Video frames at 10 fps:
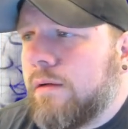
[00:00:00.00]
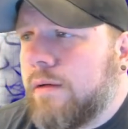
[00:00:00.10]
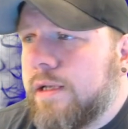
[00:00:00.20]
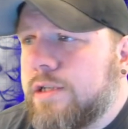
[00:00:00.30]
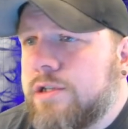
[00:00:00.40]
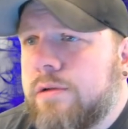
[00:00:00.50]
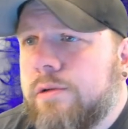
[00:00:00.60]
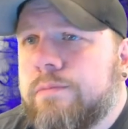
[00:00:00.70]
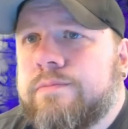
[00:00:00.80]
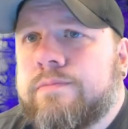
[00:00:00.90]
get
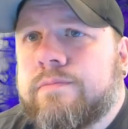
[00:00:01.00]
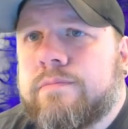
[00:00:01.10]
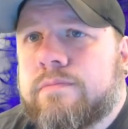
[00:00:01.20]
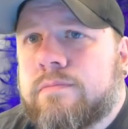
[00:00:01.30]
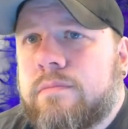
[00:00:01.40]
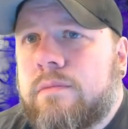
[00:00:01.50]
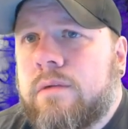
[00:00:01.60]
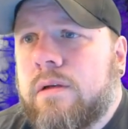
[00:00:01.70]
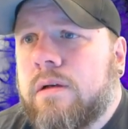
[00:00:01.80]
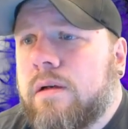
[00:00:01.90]
you
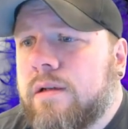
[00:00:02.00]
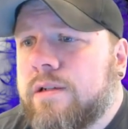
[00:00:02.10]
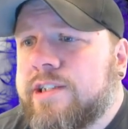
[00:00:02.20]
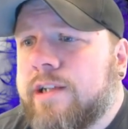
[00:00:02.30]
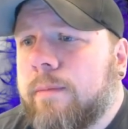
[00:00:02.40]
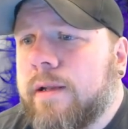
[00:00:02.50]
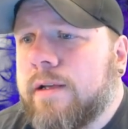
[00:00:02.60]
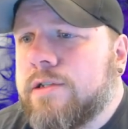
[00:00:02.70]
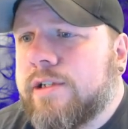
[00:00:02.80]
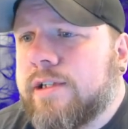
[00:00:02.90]

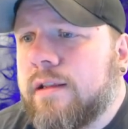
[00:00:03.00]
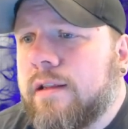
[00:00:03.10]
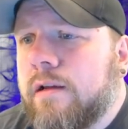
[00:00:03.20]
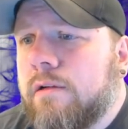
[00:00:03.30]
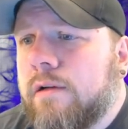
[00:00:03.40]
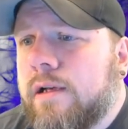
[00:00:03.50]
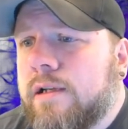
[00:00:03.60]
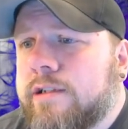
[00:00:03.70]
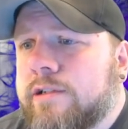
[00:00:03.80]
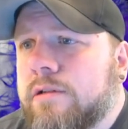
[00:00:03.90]
something just a little
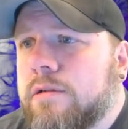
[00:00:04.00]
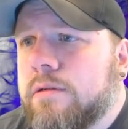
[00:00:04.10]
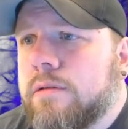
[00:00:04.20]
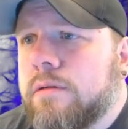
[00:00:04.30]
extra.